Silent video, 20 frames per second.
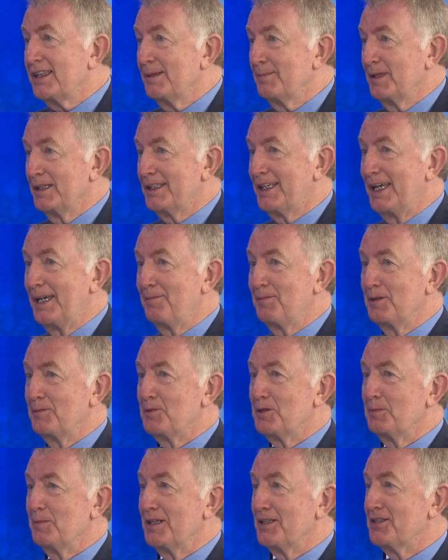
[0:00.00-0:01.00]
them, I'd keep them
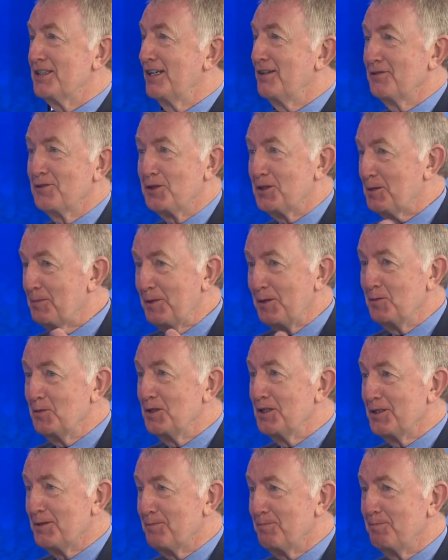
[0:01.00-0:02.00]
to myself because it'd be
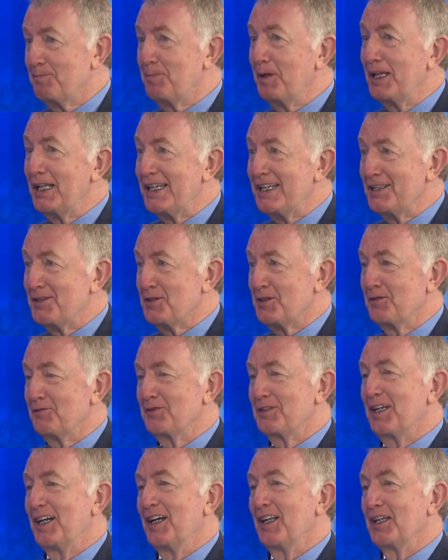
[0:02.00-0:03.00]
worth billions
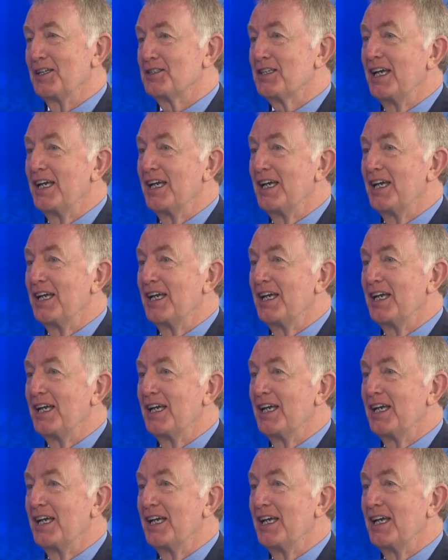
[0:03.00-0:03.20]
of dollars.